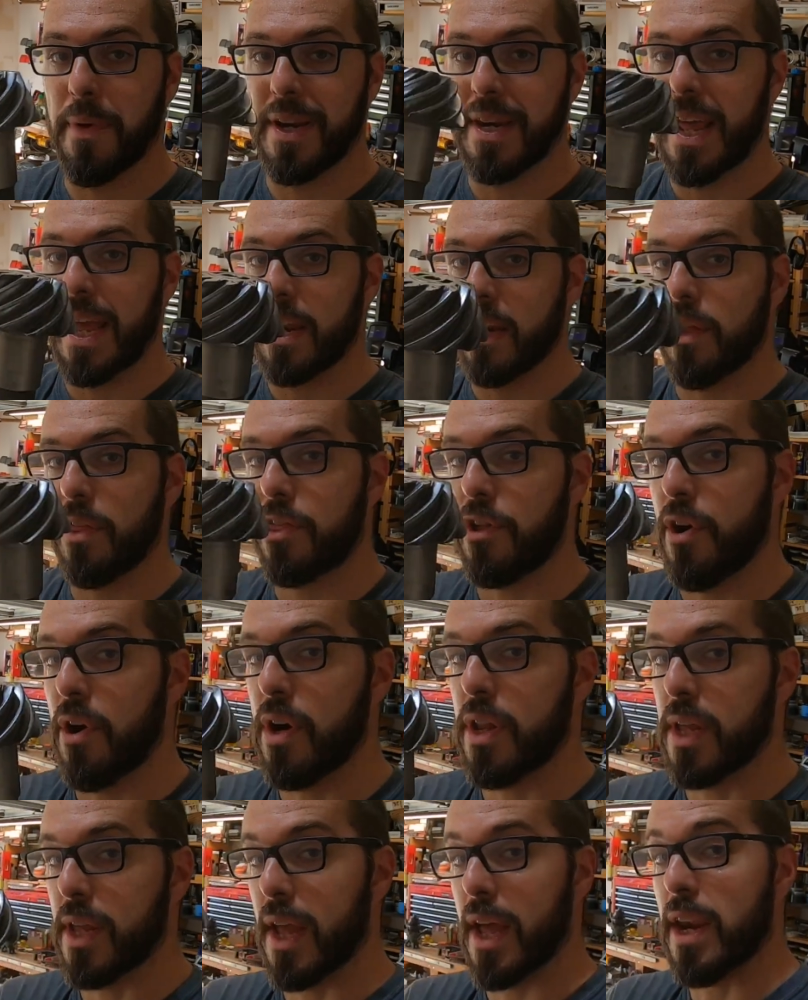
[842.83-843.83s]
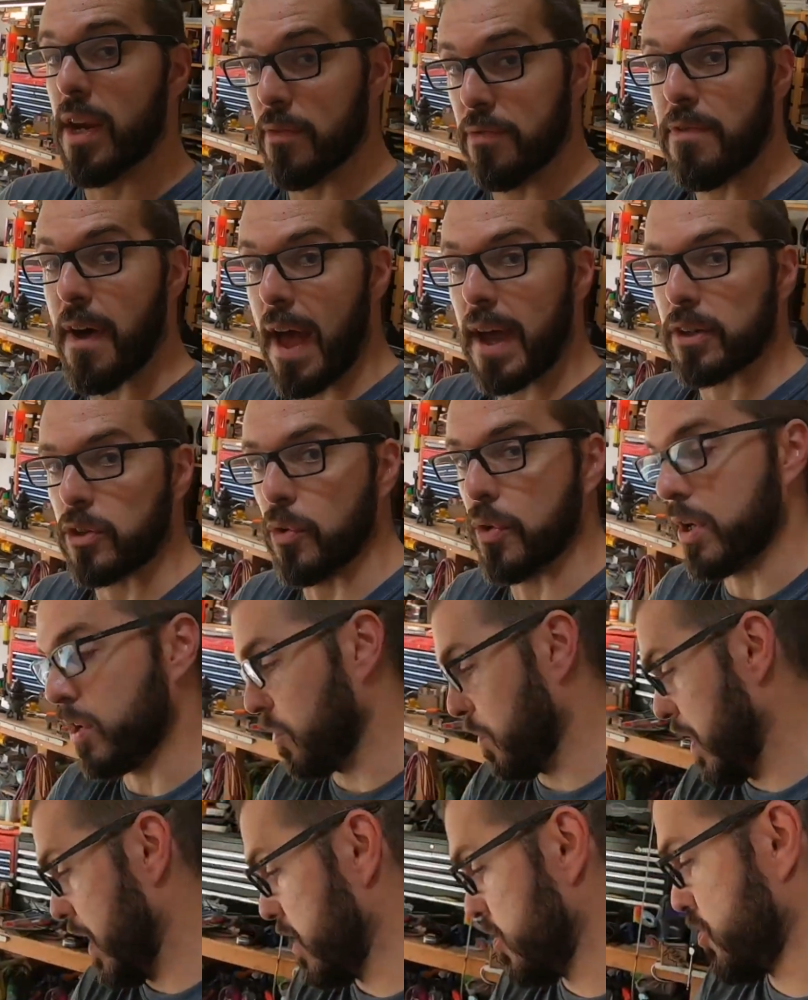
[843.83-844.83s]
a Dana 30 in a factory
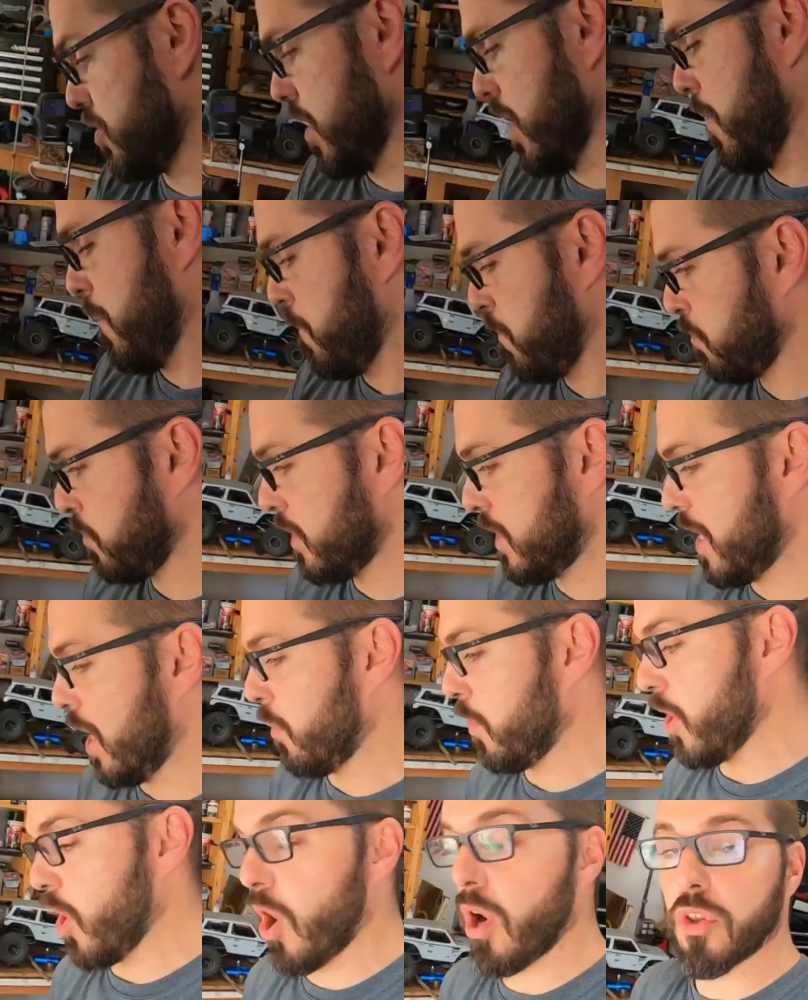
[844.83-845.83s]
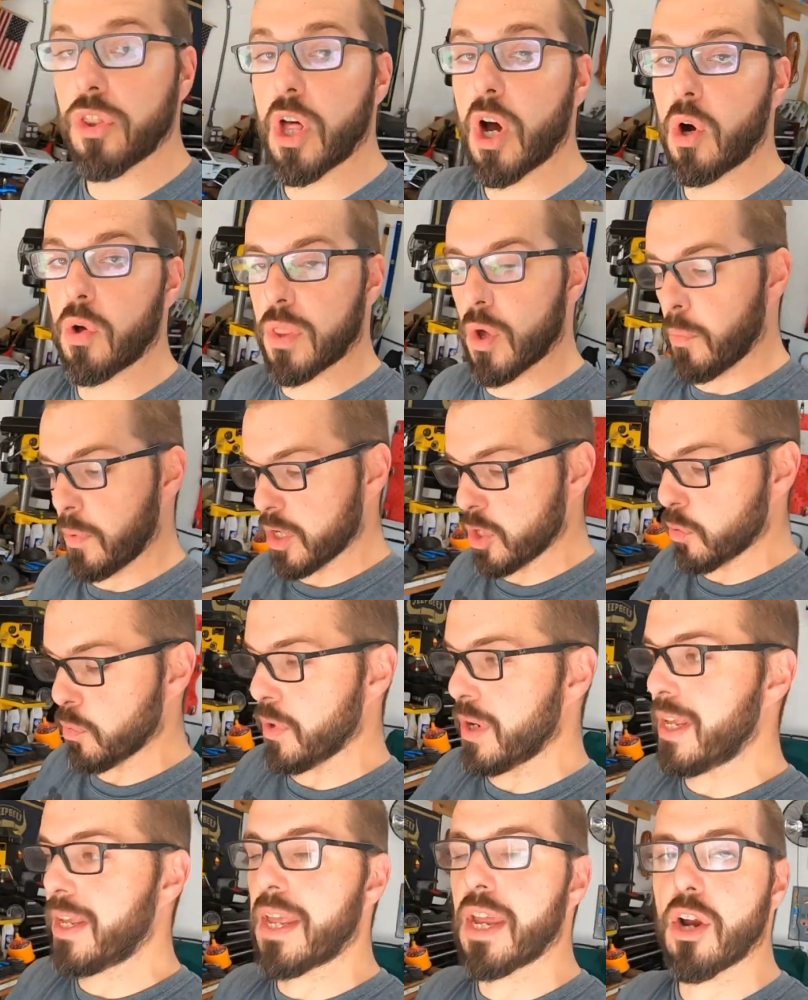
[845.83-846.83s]
ratio. Now, we all know that when you
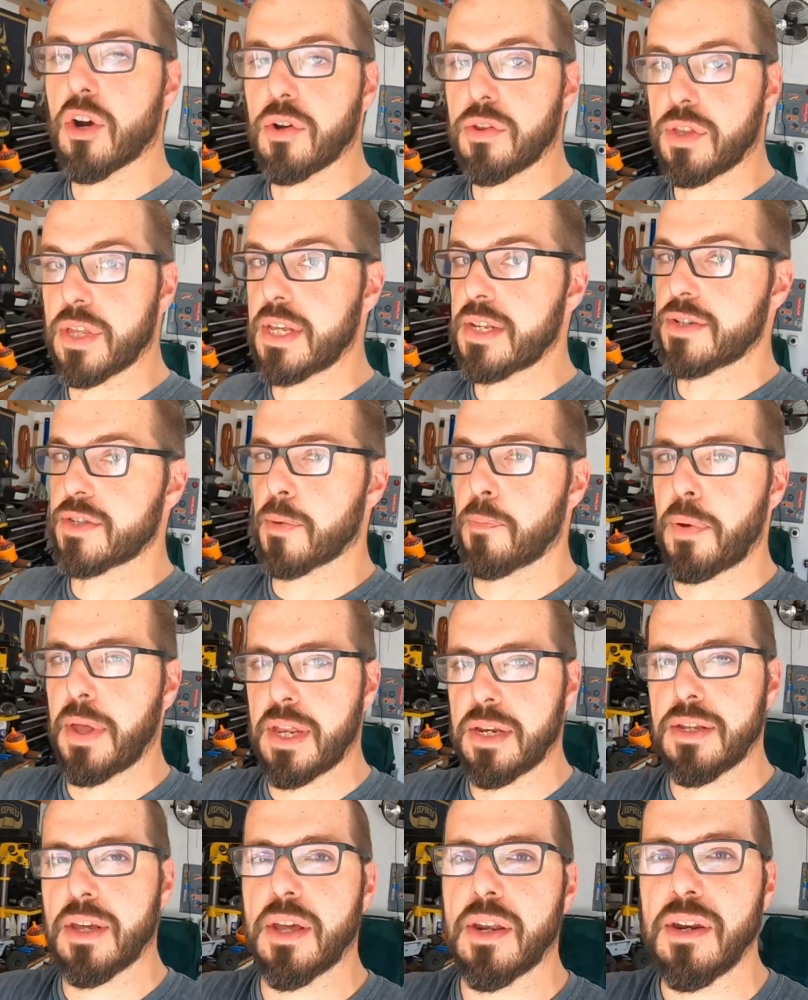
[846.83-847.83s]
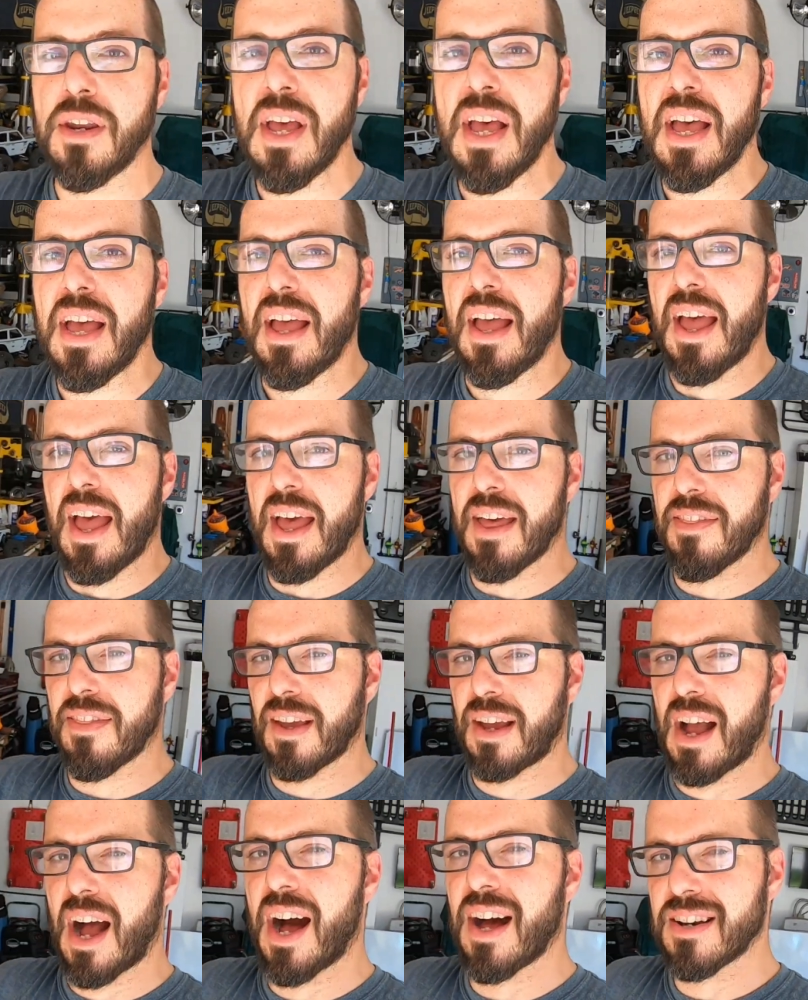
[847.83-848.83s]
regear these, the pinion and
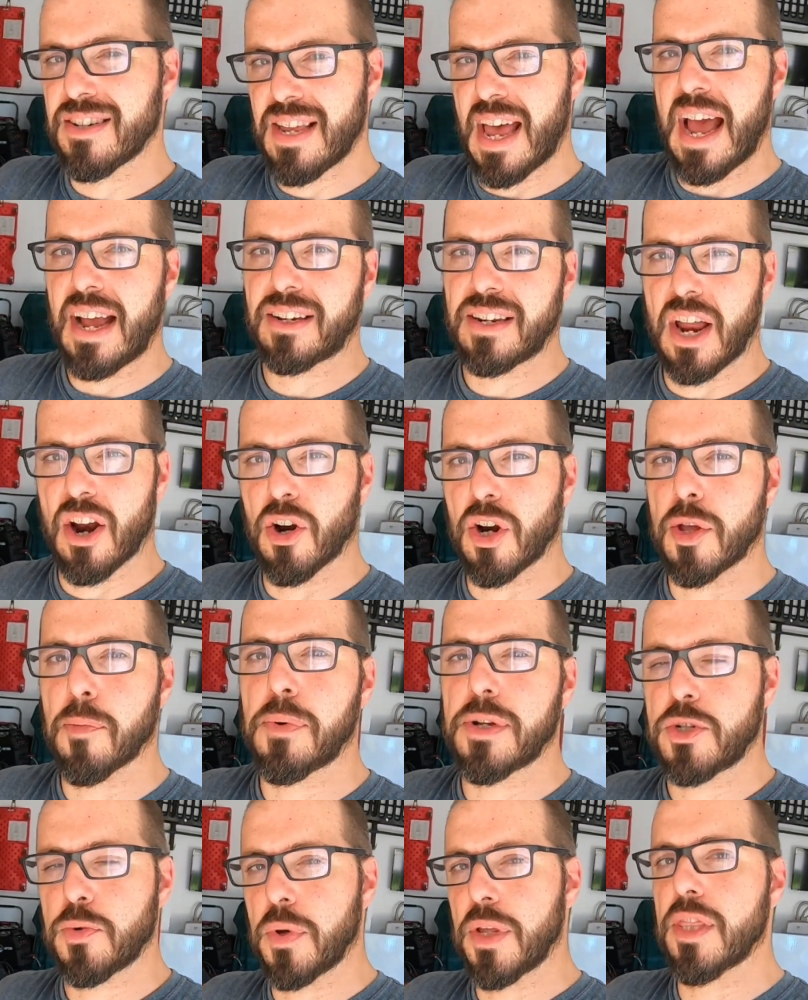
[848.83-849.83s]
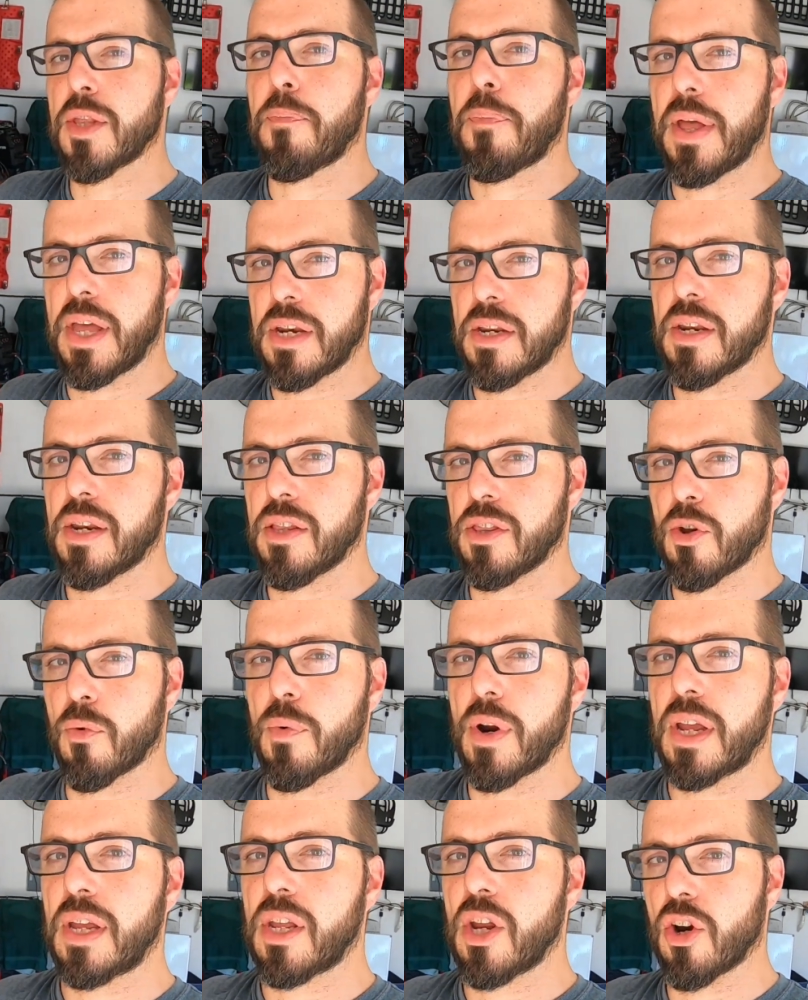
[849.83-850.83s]
the contact area between the pinion and the
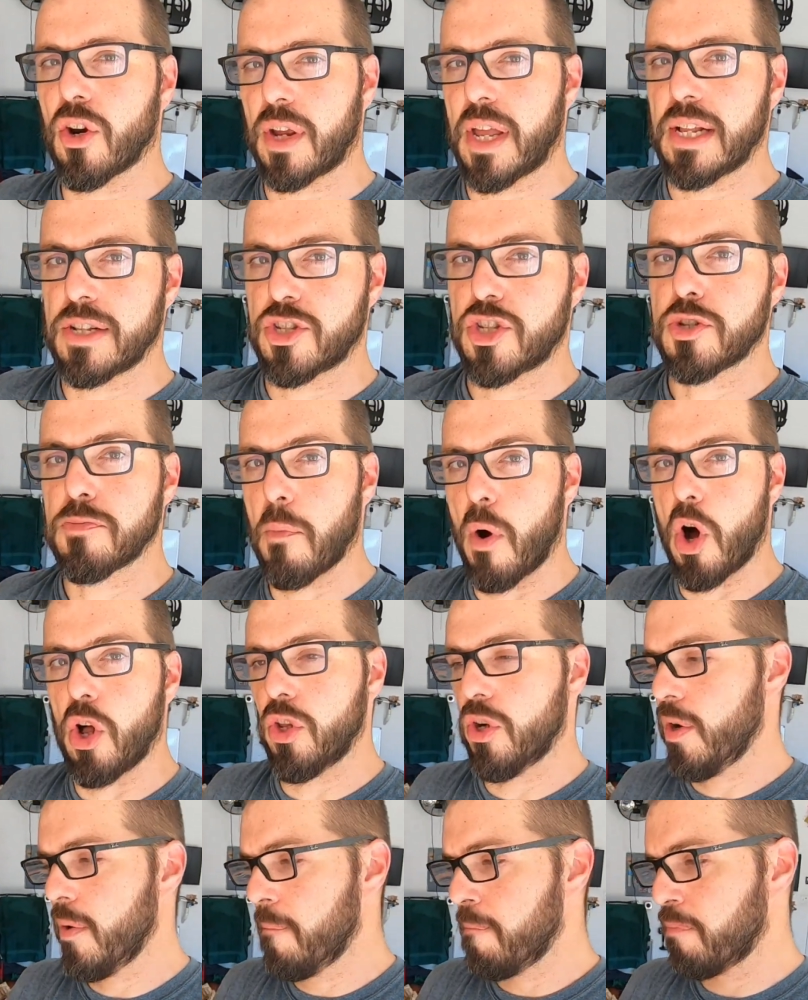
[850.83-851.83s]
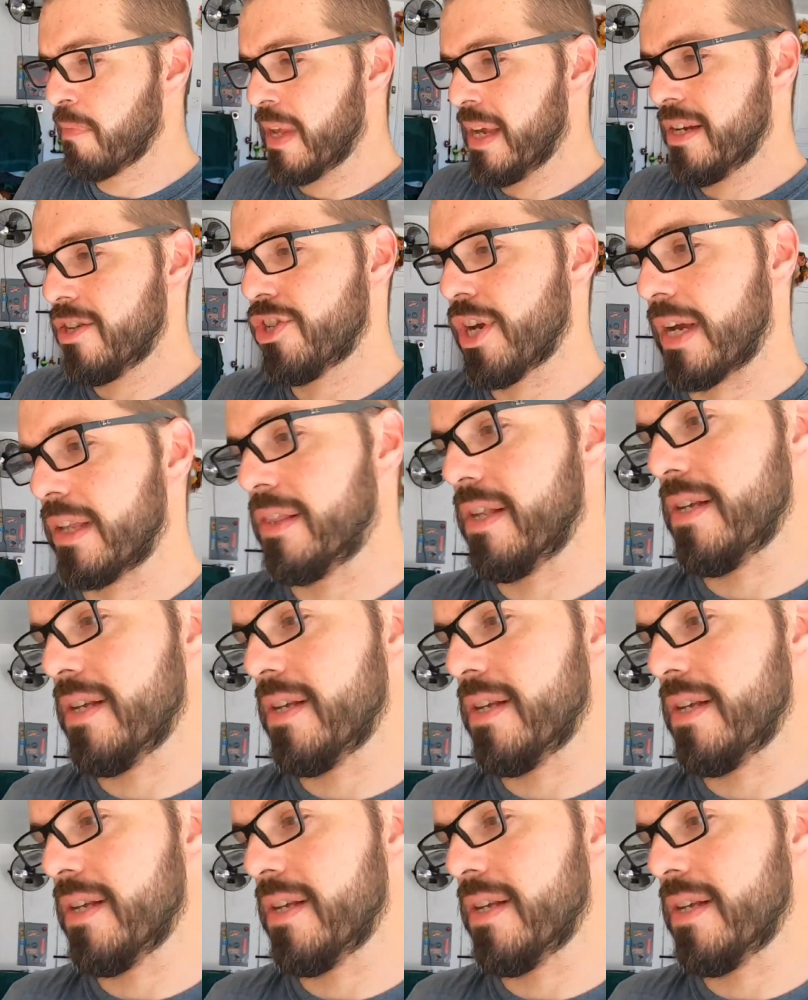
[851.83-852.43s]
ring gear gets smaller. Check